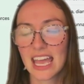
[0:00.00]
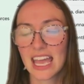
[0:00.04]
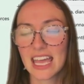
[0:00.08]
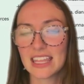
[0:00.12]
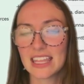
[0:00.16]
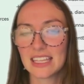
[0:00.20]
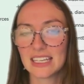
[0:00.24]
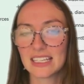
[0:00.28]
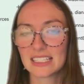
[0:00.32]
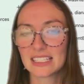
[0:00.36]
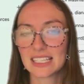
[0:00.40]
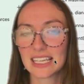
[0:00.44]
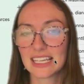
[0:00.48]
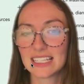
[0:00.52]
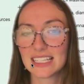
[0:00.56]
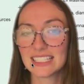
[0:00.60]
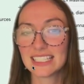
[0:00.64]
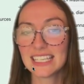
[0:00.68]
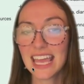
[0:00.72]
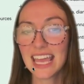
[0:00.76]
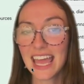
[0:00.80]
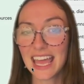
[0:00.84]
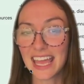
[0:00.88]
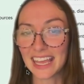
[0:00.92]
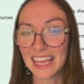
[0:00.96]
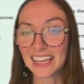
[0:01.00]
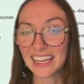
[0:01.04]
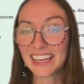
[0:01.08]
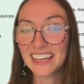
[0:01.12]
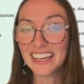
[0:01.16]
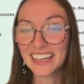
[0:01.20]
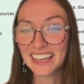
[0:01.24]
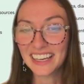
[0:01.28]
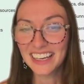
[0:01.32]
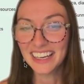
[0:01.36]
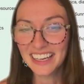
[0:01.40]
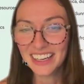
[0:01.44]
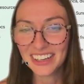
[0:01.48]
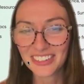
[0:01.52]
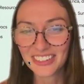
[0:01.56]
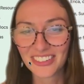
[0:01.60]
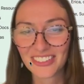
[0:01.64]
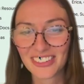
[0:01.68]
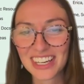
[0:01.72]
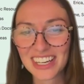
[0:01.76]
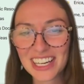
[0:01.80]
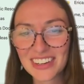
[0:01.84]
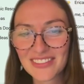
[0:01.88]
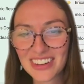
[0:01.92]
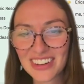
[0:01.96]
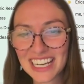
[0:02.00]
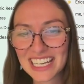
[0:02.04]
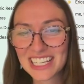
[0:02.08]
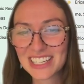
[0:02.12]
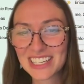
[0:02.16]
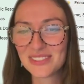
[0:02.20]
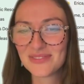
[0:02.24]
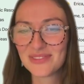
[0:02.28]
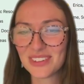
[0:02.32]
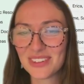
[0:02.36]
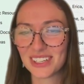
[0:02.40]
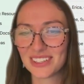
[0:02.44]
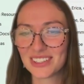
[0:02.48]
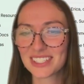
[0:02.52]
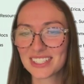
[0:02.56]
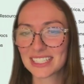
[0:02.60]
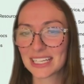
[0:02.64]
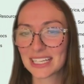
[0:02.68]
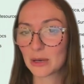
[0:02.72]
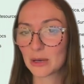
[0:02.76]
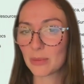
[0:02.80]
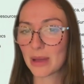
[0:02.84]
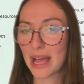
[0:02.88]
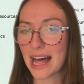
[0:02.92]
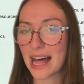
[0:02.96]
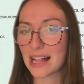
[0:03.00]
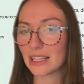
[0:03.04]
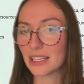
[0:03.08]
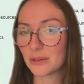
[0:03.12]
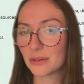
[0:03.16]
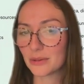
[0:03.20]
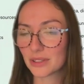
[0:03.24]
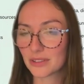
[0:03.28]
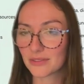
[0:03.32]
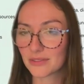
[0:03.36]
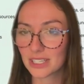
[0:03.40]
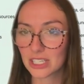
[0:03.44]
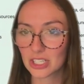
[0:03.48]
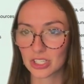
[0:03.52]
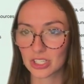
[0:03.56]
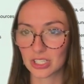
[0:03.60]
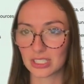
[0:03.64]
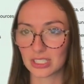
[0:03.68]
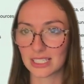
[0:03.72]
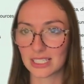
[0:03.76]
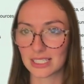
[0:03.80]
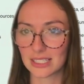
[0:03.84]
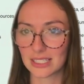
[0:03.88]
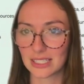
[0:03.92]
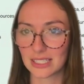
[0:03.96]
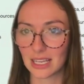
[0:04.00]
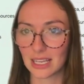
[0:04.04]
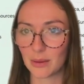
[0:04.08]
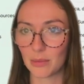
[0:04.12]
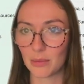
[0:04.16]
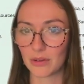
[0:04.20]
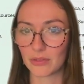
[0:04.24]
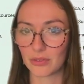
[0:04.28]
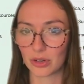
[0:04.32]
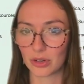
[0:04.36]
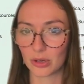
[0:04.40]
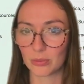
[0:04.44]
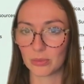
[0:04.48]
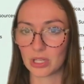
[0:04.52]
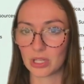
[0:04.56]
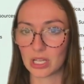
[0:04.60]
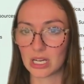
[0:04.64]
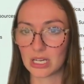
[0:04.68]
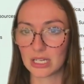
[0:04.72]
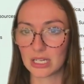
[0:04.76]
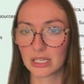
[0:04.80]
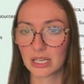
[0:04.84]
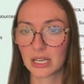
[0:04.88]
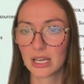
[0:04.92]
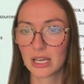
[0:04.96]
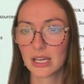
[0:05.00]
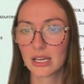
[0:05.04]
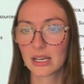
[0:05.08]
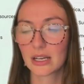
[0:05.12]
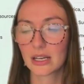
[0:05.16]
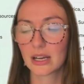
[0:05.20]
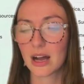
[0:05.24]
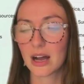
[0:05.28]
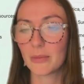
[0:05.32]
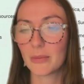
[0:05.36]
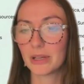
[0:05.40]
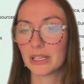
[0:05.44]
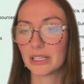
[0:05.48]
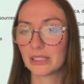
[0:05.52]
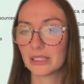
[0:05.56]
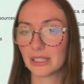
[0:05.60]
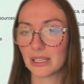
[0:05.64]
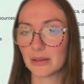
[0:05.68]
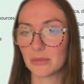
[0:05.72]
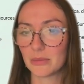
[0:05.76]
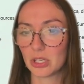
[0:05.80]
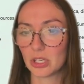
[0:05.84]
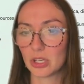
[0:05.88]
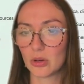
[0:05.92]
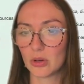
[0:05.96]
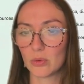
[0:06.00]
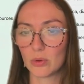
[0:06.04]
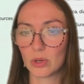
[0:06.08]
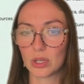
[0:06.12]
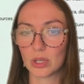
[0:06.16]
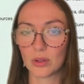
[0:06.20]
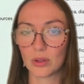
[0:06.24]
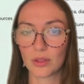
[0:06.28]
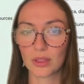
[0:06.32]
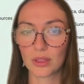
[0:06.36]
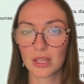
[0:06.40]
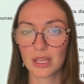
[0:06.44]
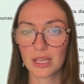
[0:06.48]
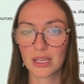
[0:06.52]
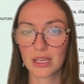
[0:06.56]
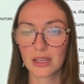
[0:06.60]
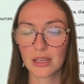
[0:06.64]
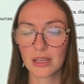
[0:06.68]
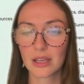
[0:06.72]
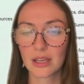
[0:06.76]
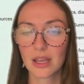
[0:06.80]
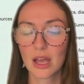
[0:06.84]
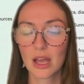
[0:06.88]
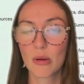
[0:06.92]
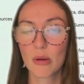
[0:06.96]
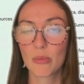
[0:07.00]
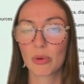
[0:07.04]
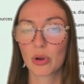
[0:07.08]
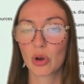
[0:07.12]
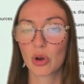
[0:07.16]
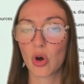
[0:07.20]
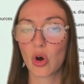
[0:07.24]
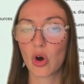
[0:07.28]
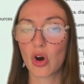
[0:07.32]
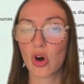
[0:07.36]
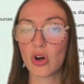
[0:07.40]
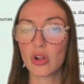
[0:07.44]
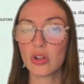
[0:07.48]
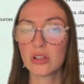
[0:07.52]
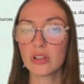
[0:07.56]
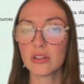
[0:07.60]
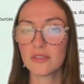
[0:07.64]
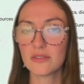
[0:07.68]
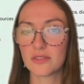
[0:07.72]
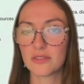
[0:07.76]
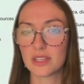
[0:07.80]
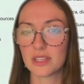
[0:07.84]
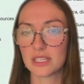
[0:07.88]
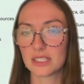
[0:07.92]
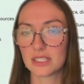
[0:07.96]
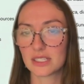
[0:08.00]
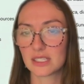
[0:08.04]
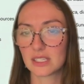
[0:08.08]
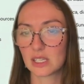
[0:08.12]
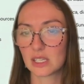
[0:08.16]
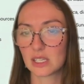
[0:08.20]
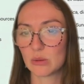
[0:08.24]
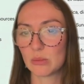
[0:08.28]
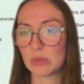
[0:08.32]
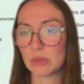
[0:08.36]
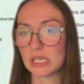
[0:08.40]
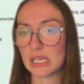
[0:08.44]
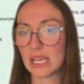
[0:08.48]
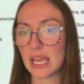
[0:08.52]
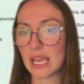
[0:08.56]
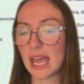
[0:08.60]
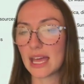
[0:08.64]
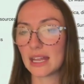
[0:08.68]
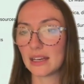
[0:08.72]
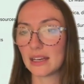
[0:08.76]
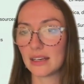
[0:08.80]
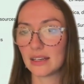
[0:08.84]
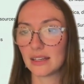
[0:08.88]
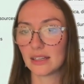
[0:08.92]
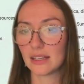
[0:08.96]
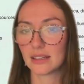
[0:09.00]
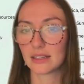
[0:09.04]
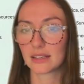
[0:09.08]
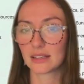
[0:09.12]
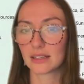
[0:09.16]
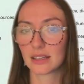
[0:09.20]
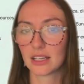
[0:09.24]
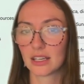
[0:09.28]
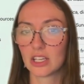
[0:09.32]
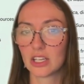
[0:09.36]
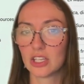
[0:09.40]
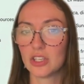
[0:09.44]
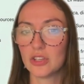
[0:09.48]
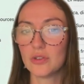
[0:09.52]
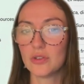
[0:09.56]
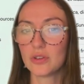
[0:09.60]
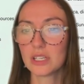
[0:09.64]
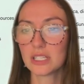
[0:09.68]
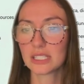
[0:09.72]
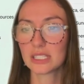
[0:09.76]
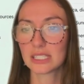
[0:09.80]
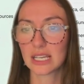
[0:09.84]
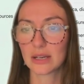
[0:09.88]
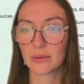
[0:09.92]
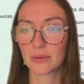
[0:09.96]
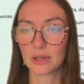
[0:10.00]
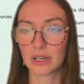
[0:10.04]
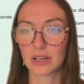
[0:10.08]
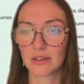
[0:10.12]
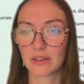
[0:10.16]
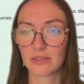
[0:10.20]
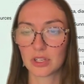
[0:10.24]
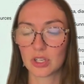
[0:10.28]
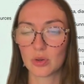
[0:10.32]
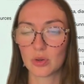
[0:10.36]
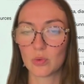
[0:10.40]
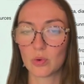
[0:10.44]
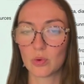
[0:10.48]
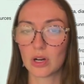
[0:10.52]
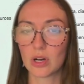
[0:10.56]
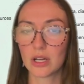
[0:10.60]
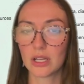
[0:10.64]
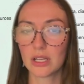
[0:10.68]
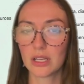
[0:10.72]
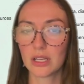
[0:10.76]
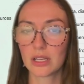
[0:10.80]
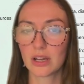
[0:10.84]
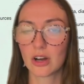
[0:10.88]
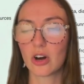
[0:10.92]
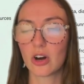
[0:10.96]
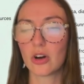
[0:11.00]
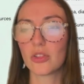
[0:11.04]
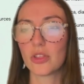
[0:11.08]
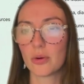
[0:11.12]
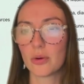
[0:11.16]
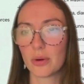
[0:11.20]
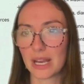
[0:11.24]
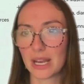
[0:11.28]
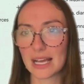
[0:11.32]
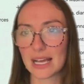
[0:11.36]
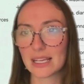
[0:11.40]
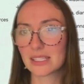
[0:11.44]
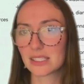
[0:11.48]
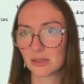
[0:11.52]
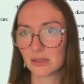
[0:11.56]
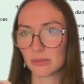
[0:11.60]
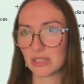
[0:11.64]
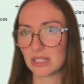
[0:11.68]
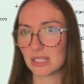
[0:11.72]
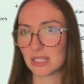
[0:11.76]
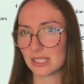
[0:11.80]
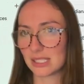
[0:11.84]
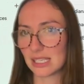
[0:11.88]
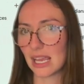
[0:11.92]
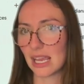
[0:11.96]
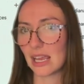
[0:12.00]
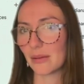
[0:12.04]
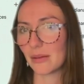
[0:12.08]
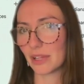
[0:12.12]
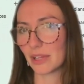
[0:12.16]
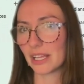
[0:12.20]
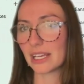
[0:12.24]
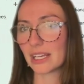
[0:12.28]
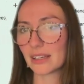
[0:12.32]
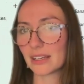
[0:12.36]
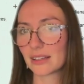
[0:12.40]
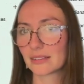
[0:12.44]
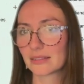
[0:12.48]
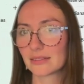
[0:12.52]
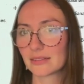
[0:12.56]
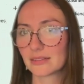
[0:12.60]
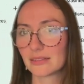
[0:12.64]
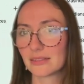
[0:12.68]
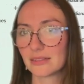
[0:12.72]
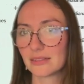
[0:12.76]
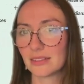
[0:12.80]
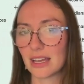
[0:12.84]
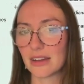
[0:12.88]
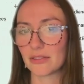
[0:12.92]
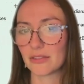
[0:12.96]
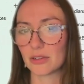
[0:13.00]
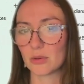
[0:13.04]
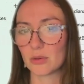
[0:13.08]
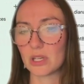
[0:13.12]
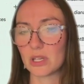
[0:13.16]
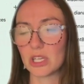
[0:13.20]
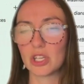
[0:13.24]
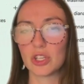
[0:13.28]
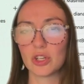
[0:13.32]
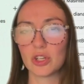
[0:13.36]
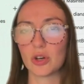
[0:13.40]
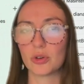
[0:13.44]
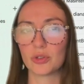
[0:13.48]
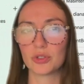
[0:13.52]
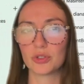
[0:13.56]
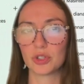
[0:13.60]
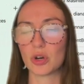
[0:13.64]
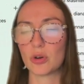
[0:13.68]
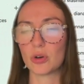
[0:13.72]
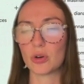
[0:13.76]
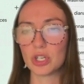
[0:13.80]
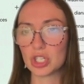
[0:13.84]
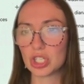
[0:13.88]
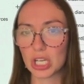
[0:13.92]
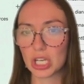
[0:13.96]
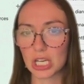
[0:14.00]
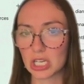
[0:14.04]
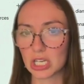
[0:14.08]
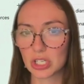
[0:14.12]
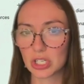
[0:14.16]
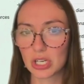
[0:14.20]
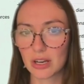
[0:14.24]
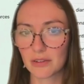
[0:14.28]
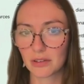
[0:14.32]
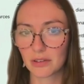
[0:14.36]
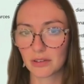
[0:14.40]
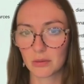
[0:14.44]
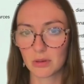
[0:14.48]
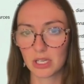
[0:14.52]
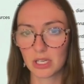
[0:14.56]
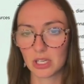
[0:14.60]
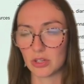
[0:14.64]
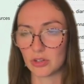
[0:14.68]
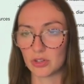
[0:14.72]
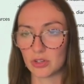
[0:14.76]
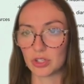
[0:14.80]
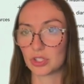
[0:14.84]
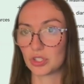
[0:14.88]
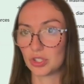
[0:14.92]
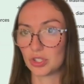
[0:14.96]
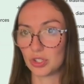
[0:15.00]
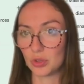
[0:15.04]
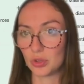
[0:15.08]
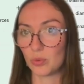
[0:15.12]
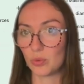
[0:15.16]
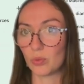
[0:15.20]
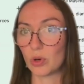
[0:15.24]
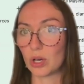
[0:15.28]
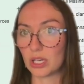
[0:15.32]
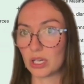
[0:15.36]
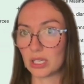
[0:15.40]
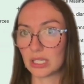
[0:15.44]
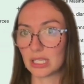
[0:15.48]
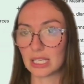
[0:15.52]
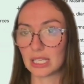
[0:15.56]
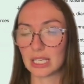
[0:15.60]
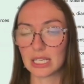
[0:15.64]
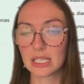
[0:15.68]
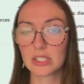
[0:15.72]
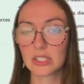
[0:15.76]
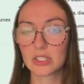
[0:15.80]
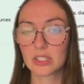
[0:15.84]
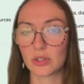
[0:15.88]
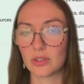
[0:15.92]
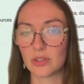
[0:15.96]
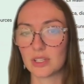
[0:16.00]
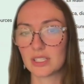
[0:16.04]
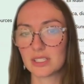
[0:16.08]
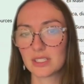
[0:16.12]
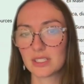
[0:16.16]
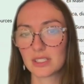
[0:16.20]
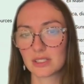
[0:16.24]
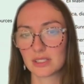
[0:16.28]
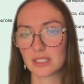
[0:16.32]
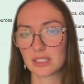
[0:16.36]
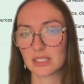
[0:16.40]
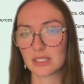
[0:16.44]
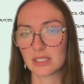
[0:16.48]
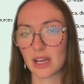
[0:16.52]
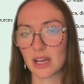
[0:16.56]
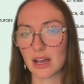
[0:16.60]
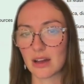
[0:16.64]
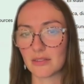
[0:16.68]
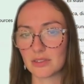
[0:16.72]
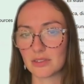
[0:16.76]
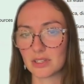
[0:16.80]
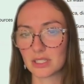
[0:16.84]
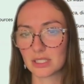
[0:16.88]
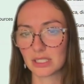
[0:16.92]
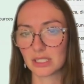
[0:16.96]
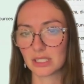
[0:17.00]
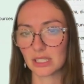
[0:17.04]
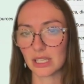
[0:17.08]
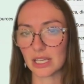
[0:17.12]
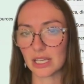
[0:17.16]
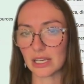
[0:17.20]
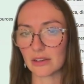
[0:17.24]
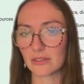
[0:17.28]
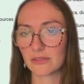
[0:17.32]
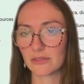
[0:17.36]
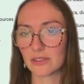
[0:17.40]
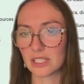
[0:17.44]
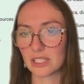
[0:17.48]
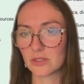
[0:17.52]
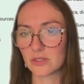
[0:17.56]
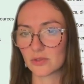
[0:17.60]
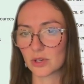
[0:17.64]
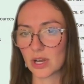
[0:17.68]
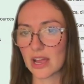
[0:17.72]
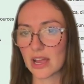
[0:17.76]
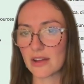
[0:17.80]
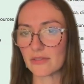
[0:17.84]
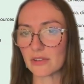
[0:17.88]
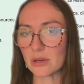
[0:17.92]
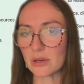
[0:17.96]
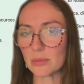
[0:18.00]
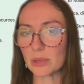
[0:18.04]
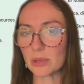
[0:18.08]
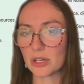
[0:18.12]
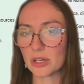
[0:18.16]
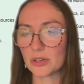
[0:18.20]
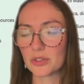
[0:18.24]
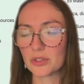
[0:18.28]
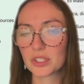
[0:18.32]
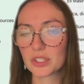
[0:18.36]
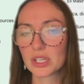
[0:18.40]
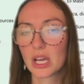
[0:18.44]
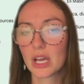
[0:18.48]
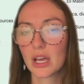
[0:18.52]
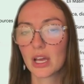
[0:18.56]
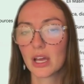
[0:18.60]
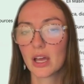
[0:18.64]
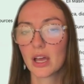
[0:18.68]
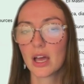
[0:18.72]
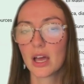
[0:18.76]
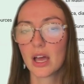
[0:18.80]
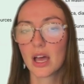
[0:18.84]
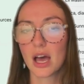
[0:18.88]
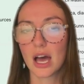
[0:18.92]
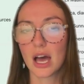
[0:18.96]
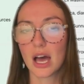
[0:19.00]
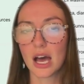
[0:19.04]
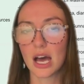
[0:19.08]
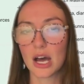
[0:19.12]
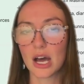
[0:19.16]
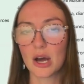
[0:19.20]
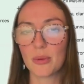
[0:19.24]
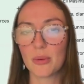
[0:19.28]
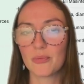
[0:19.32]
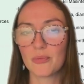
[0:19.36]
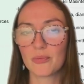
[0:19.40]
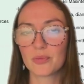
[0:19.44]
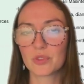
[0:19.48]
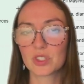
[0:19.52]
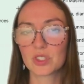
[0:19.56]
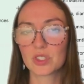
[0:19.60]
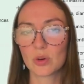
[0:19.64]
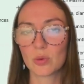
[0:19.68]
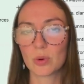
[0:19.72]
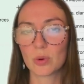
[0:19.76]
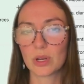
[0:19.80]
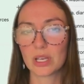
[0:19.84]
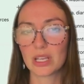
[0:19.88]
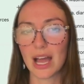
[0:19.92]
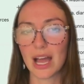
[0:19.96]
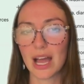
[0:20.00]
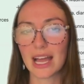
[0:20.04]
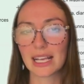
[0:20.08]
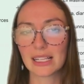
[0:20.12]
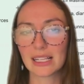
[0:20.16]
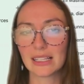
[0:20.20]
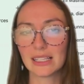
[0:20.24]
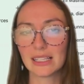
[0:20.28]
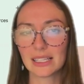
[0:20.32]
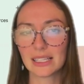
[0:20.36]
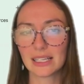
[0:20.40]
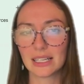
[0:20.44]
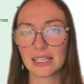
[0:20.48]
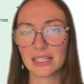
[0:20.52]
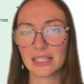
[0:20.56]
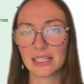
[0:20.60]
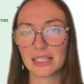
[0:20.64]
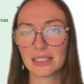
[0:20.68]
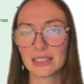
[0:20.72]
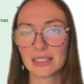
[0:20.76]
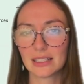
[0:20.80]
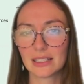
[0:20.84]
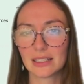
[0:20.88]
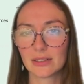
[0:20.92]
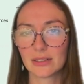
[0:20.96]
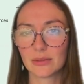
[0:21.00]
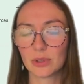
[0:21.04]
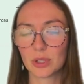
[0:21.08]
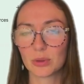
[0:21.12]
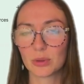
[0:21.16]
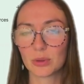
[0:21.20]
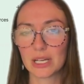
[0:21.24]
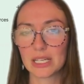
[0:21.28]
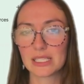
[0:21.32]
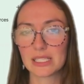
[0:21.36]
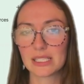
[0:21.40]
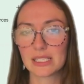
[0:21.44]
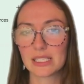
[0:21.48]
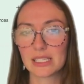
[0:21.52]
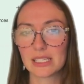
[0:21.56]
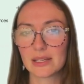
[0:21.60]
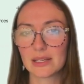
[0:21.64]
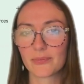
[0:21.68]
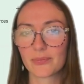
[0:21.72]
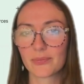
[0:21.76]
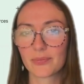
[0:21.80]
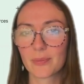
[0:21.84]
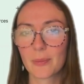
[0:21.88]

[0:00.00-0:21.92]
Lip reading: And then it says, yay, read my new post on Palette with Fiction. That's the name of her blog. Comment and let me know what you think. But all of this can be edited. You can say whatever you want, although it has to be the same, like every week. You don't go and change it every week. You just do one thing. So this obviously like fits for every post. So when I click on it, what do I see?